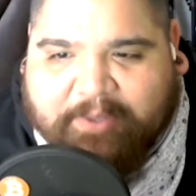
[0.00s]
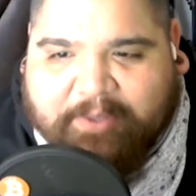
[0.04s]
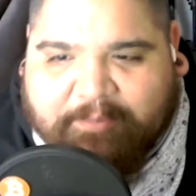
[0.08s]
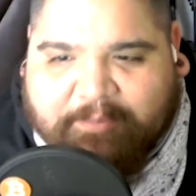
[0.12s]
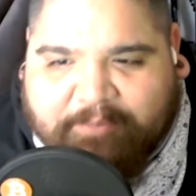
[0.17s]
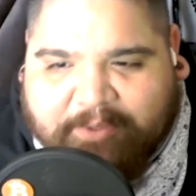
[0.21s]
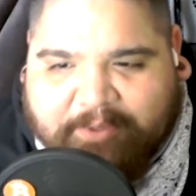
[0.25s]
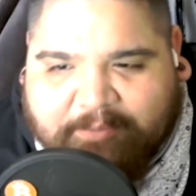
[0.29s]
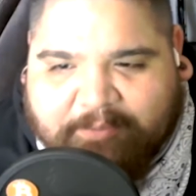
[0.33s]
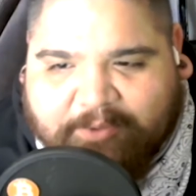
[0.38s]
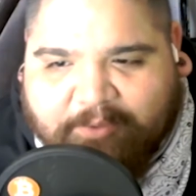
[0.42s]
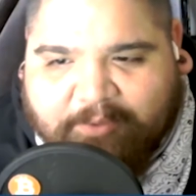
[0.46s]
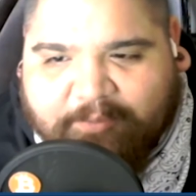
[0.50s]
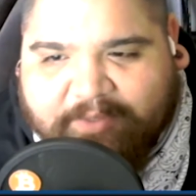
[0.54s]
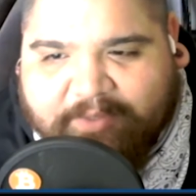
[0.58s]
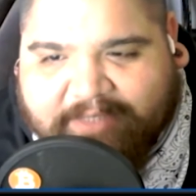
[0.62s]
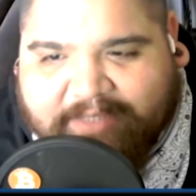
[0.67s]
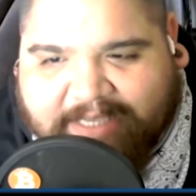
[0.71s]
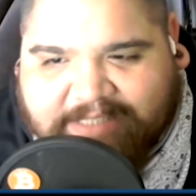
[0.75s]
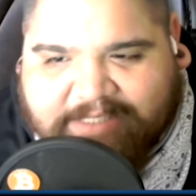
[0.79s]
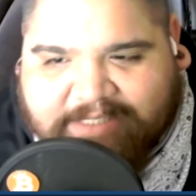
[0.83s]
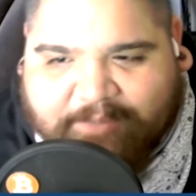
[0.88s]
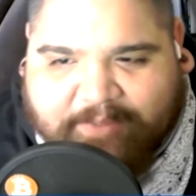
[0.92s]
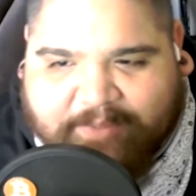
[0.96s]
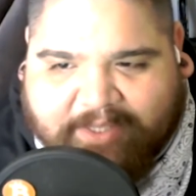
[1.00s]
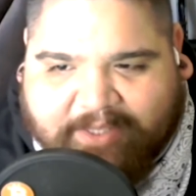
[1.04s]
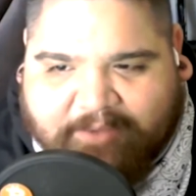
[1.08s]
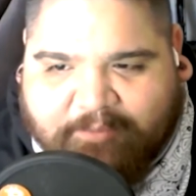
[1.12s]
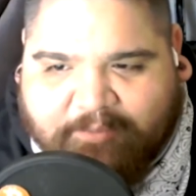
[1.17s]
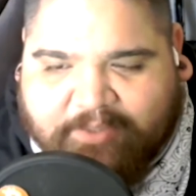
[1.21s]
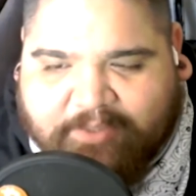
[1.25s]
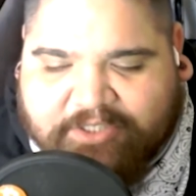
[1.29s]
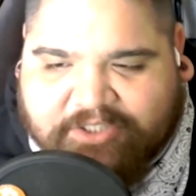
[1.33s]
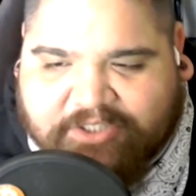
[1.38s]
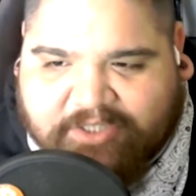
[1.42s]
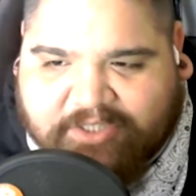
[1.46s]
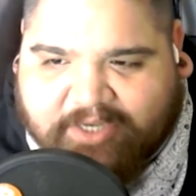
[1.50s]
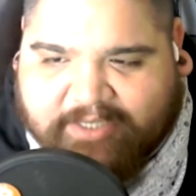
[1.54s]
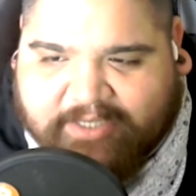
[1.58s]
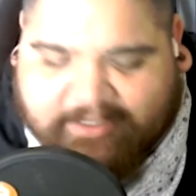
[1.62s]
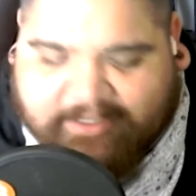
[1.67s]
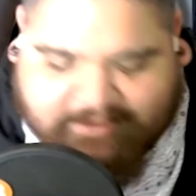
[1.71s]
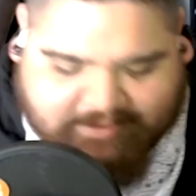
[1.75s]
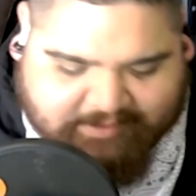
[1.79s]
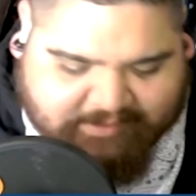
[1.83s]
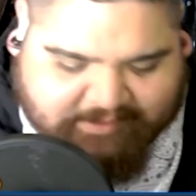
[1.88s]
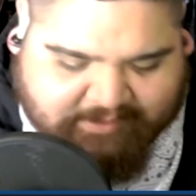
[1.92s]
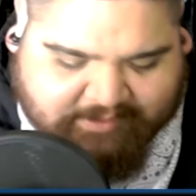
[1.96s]
People don't realize that we get one shot at
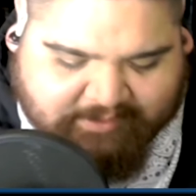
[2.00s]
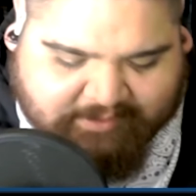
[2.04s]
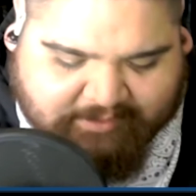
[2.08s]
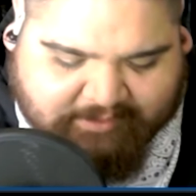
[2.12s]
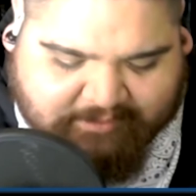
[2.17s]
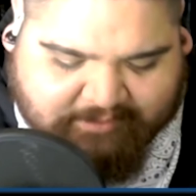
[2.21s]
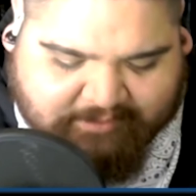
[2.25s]
this, dude.